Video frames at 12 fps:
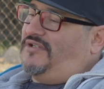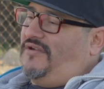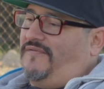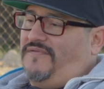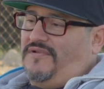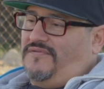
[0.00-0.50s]

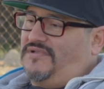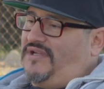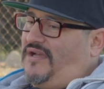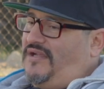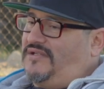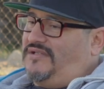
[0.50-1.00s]
love for those
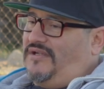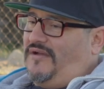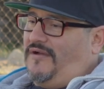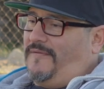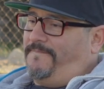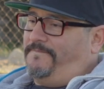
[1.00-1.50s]
guys.
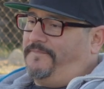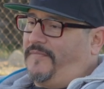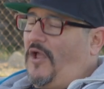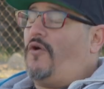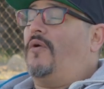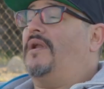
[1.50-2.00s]

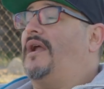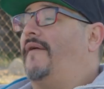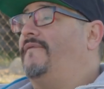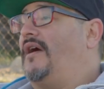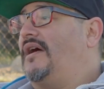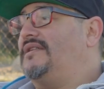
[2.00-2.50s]
And
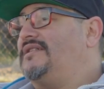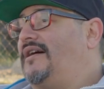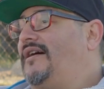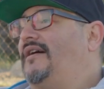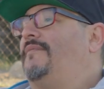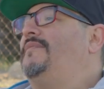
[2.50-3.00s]
I've got
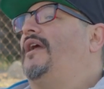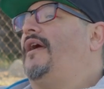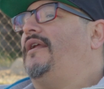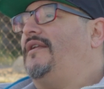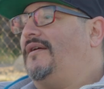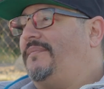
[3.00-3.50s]
I'm
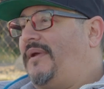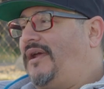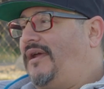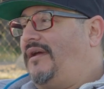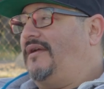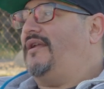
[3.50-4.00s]
lining up
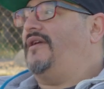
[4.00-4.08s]
an